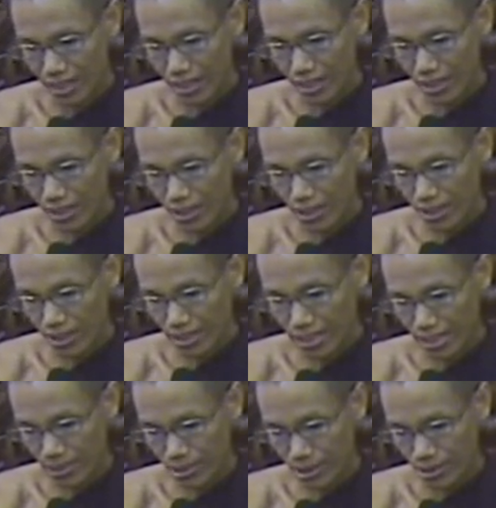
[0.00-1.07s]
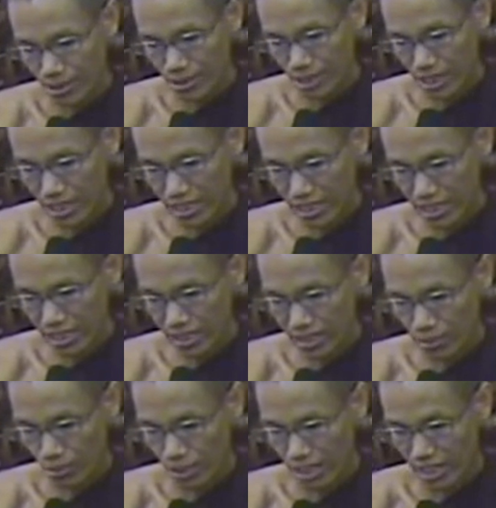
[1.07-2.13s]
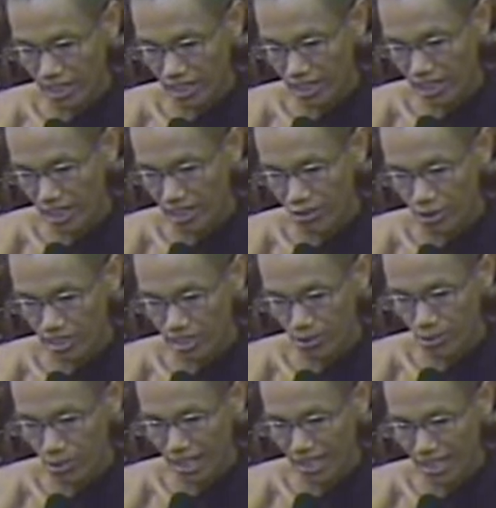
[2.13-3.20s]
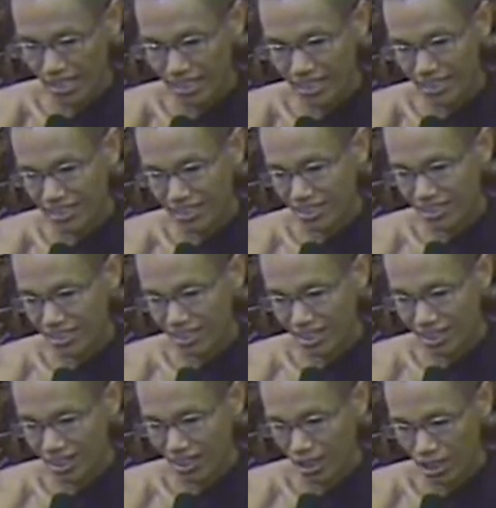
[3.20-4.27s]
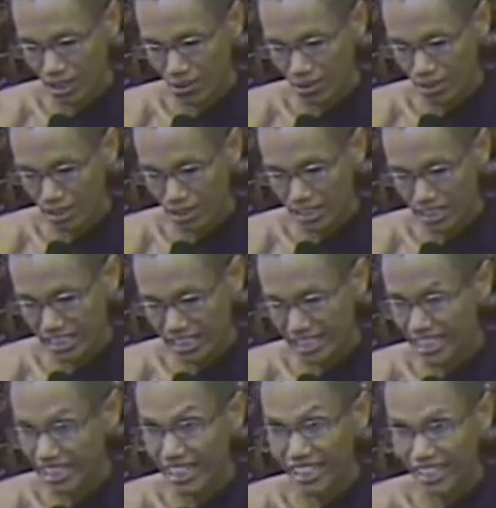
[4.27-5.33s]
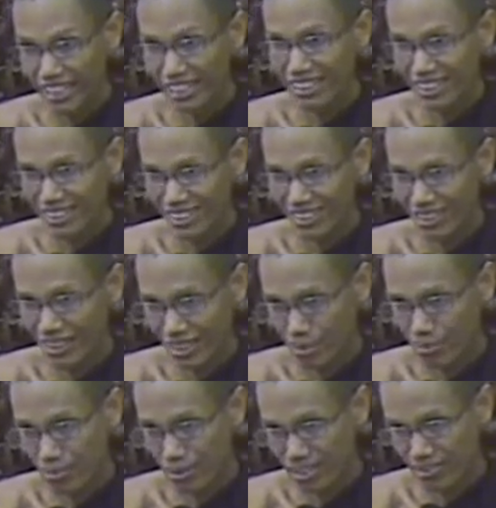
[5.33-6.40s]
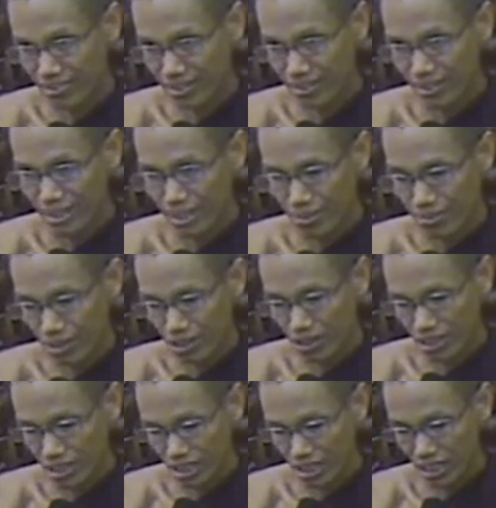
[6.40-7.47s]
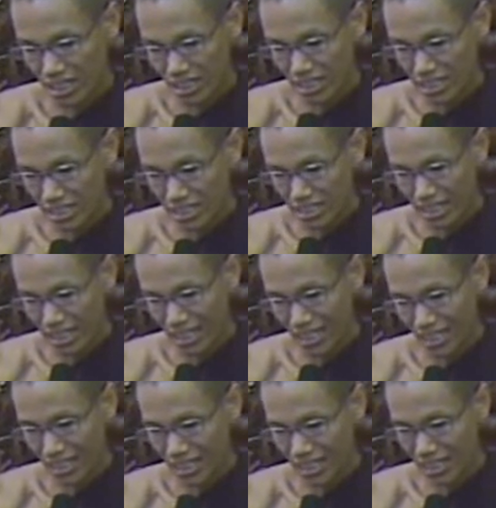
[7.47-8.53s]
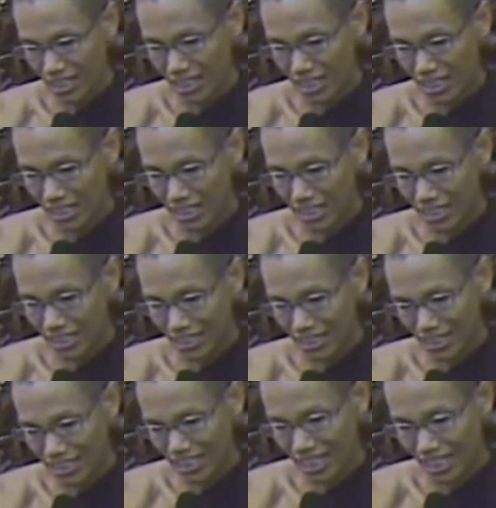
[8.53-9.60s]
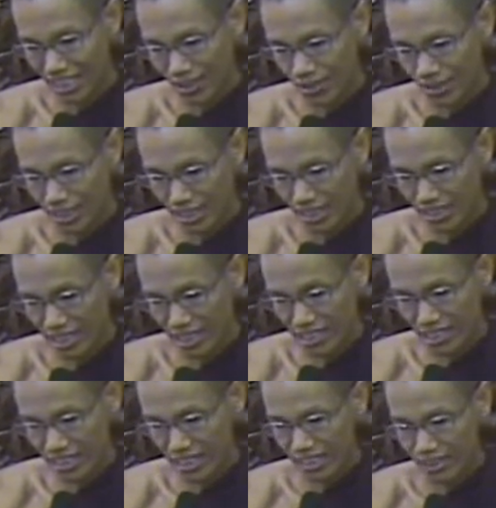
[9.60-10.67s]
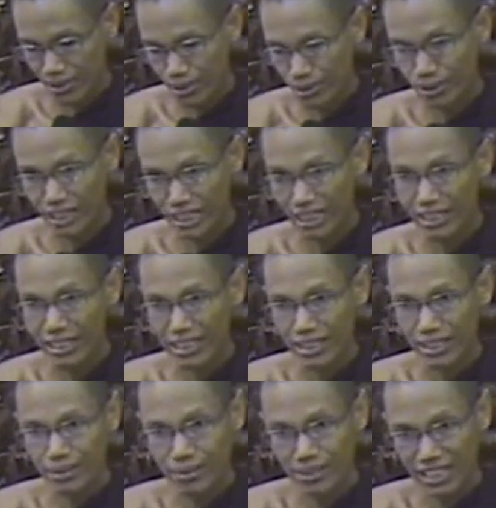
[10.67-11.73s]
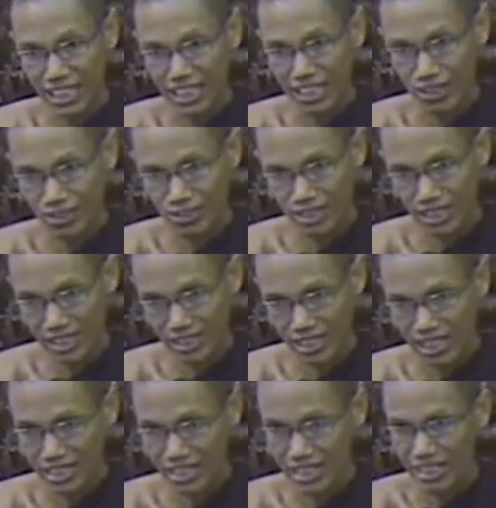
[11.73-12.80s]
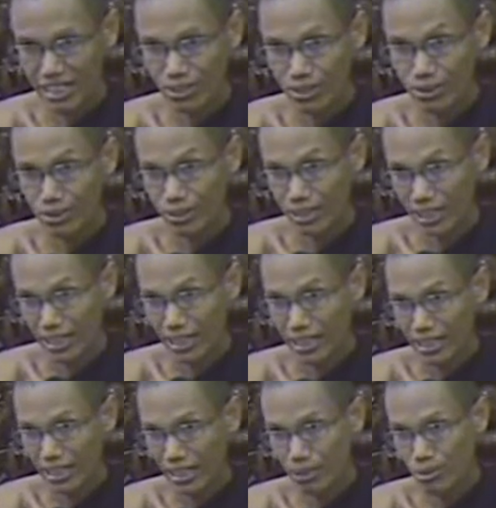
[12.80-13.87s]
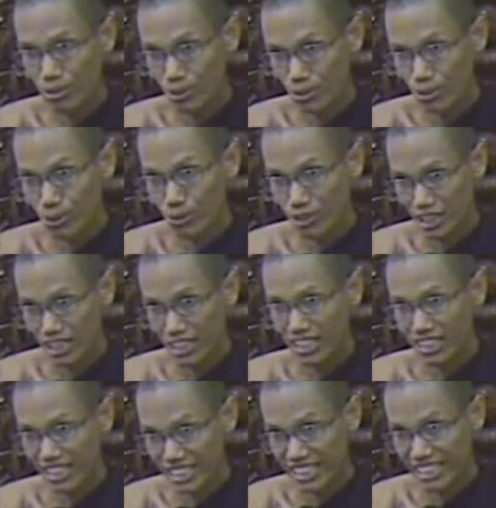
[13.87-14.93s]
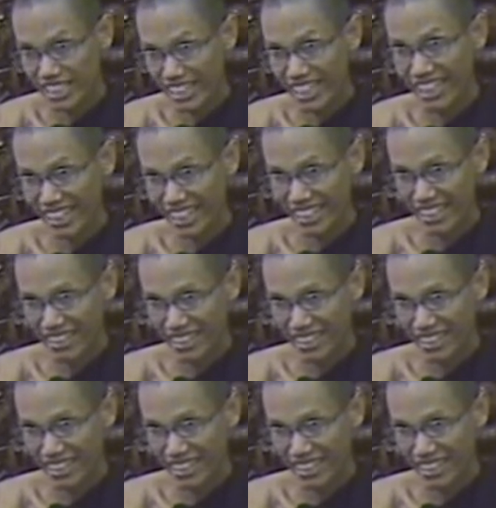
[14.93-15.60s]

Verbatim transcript: In all the types of consciousness, 121 uh, in, in detail, not in brief, because uh, here uh, jhana consciousness include. If jhana consciousness include, have to use in detail,